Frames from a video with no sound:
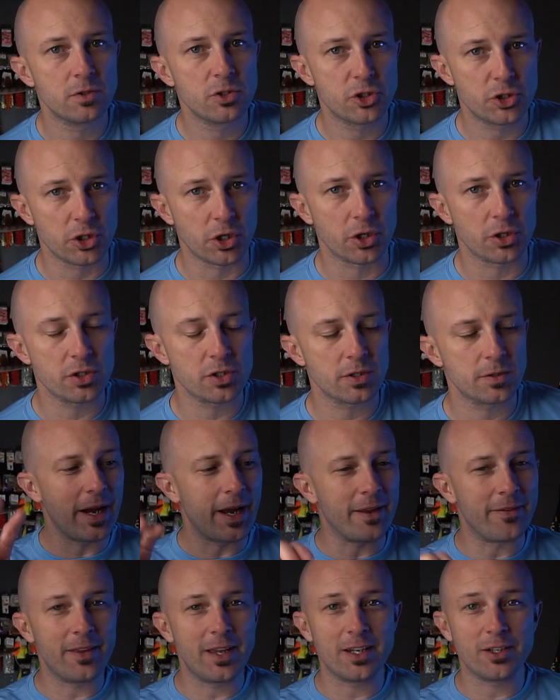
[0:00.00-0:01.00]
shirt,
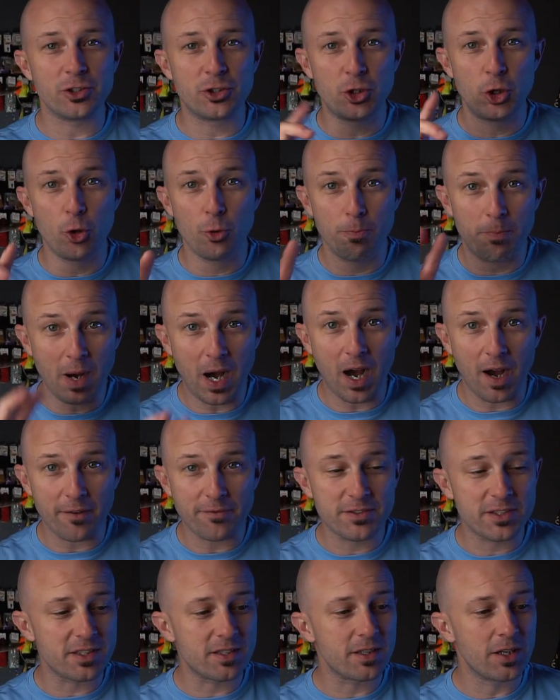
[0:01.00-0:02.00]
and then two
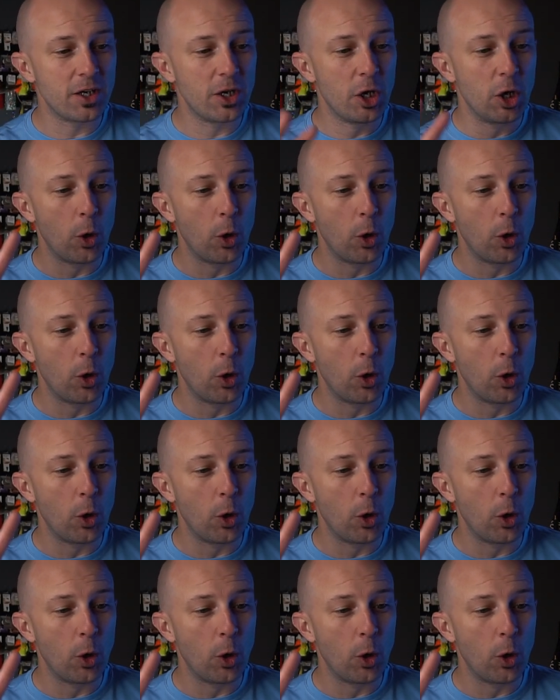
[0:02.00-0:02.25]
buffs,